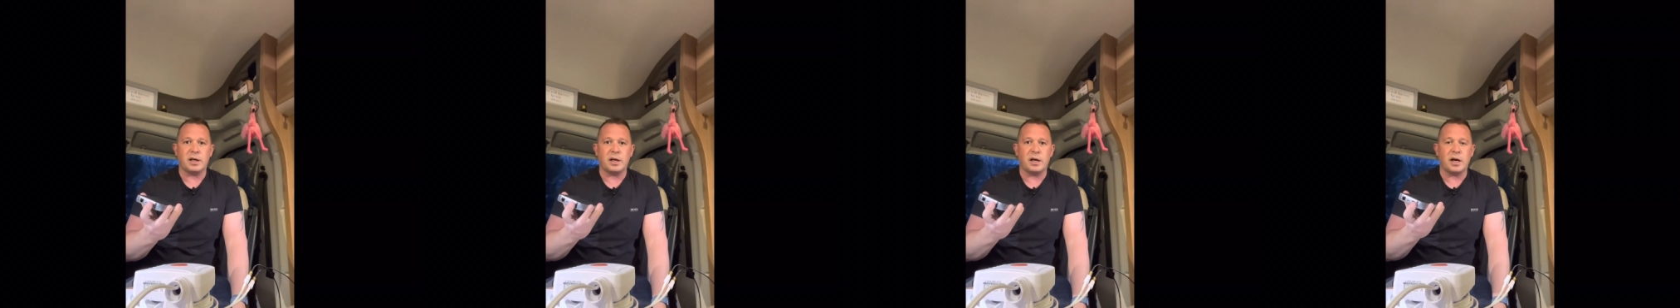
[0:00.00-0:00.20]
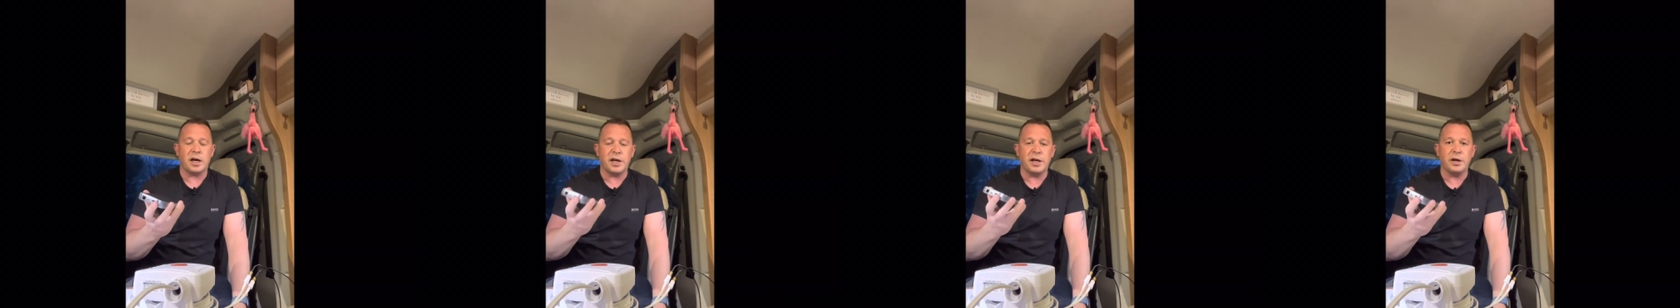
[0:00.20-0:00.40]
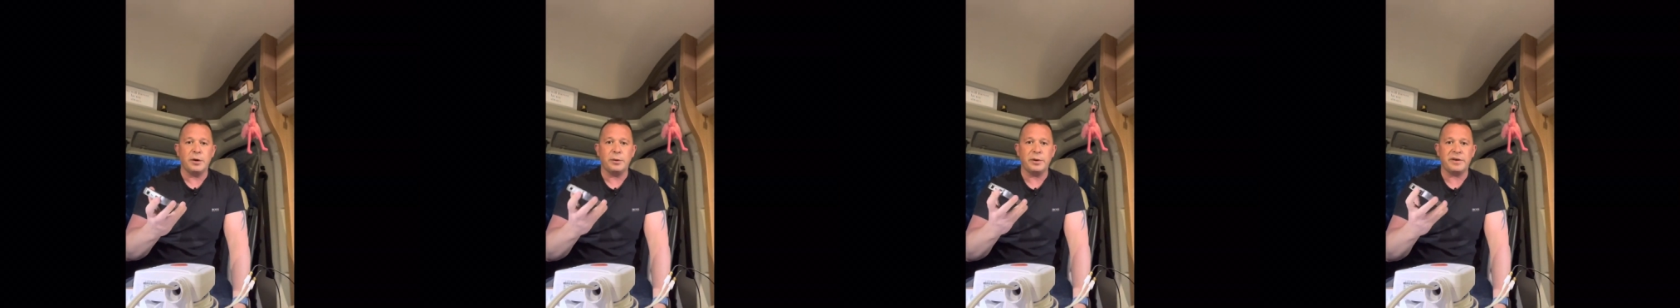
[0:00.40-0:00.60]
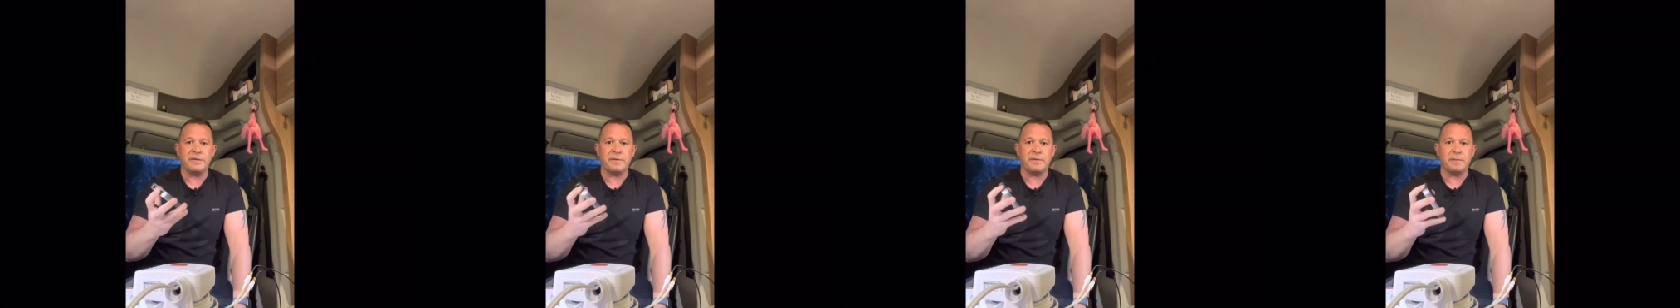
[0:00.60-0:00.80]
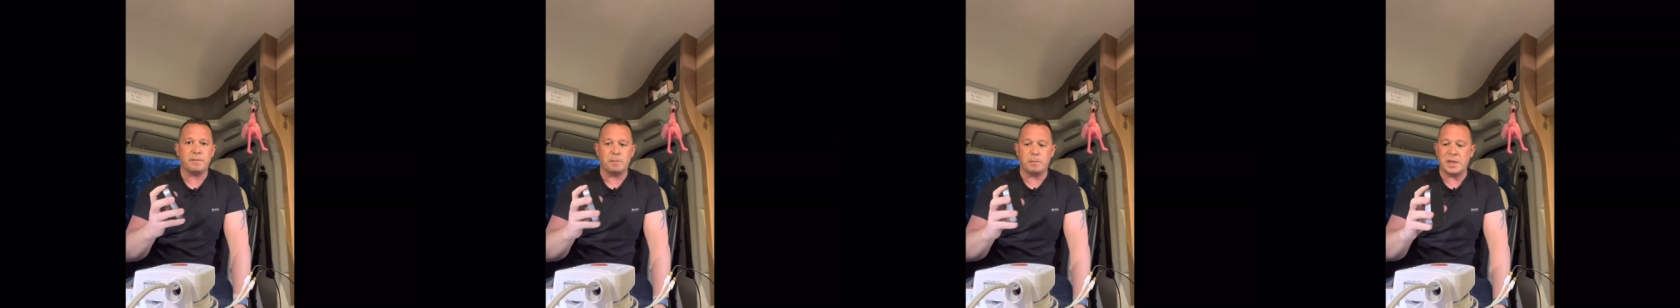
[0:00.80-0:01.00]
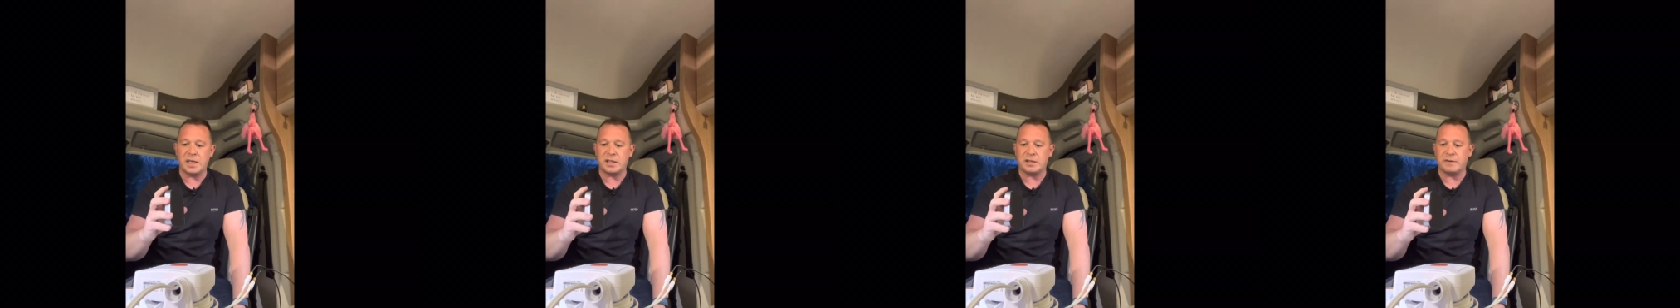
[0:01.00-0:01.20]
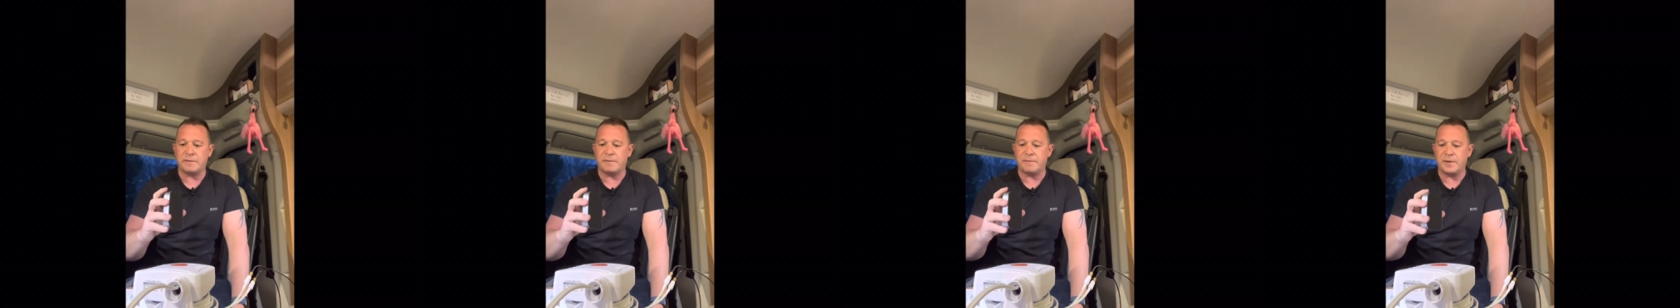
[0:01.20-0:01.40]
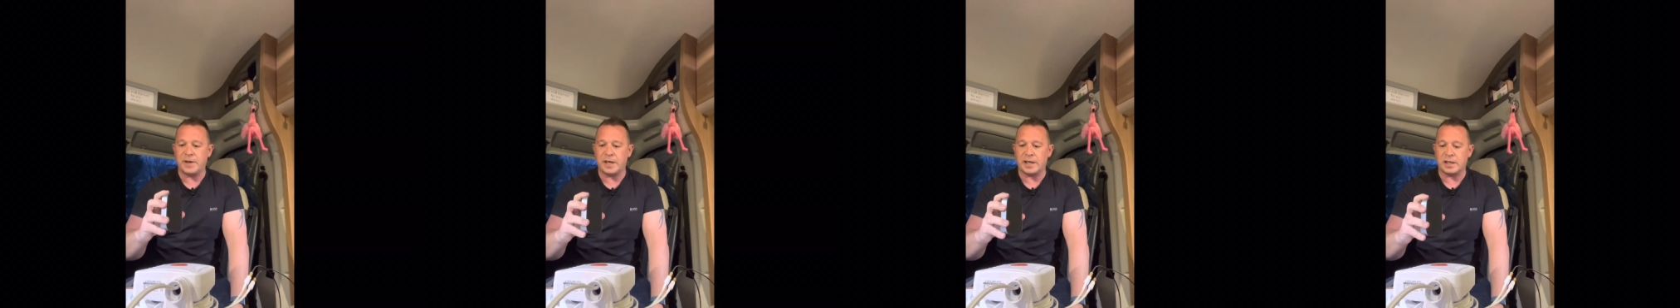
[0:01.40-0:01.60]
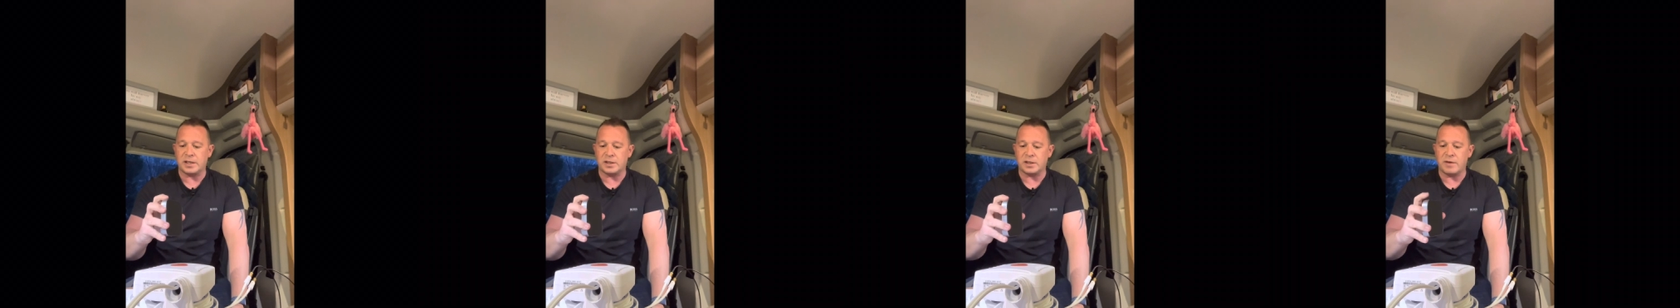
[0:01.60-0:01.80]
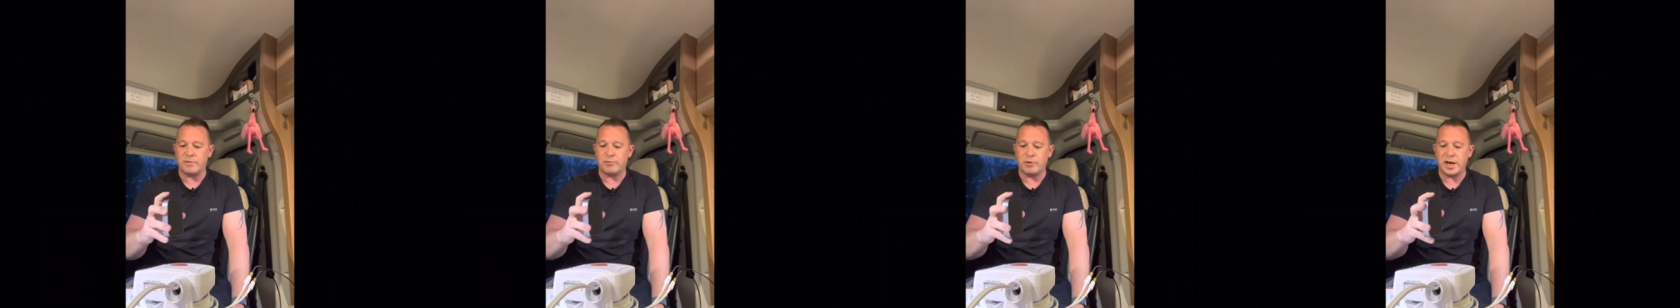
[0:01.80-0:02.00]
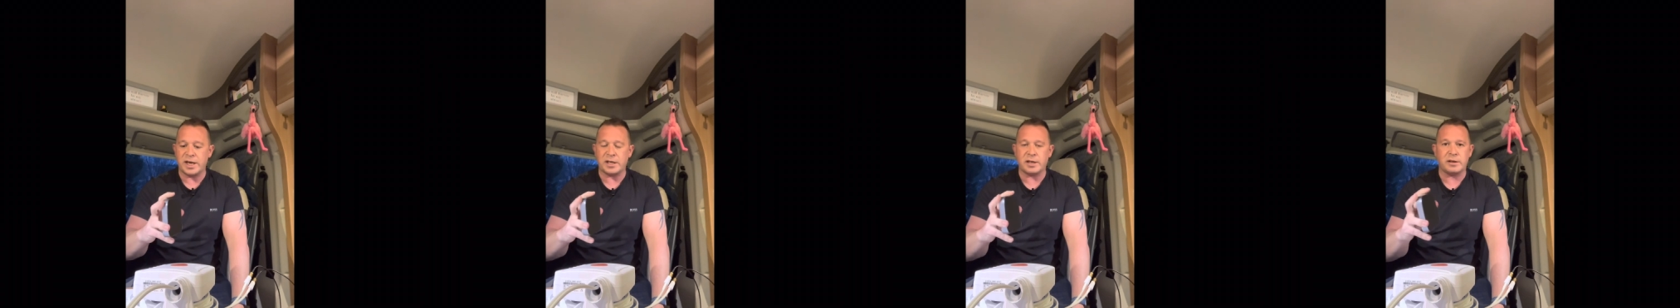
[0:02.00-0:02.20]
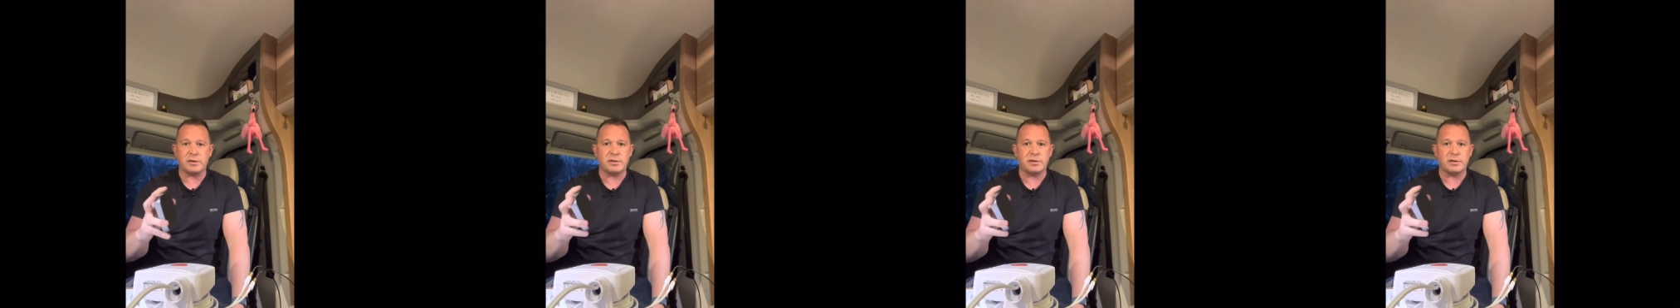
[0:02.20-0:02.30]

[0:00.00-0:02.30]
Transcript: I know it's meant to fit because I've read